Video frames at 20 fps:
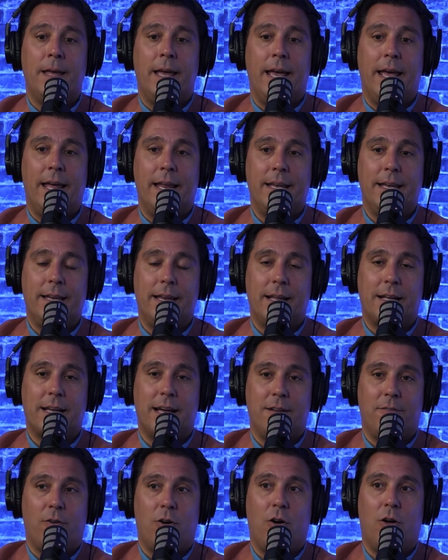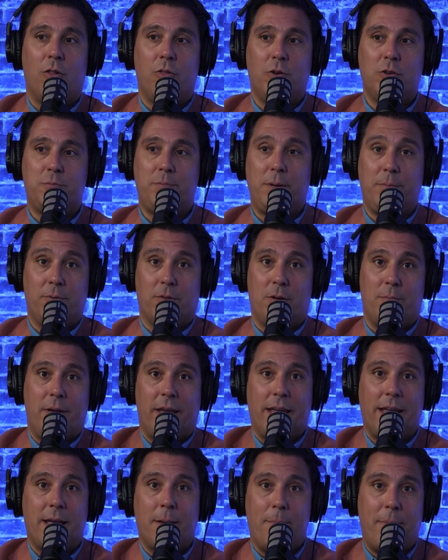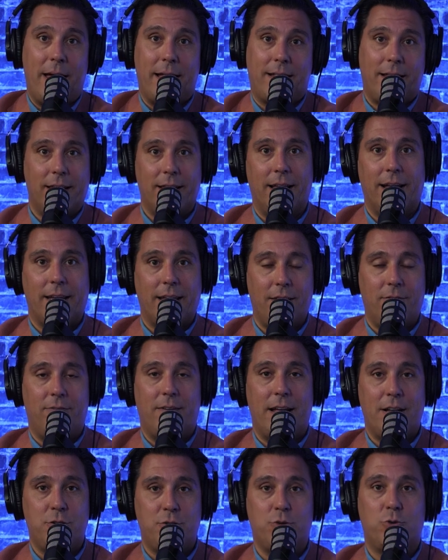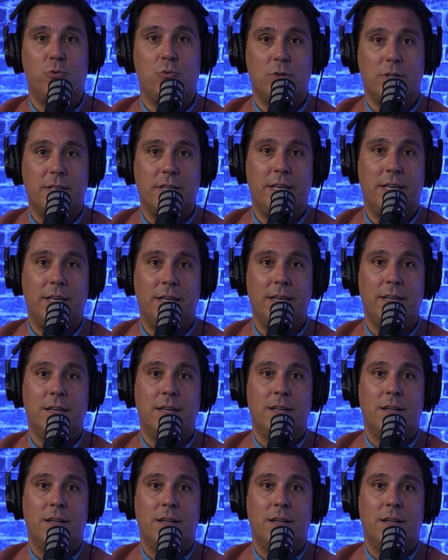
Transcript: and kind of all those people are making a bet that like eventually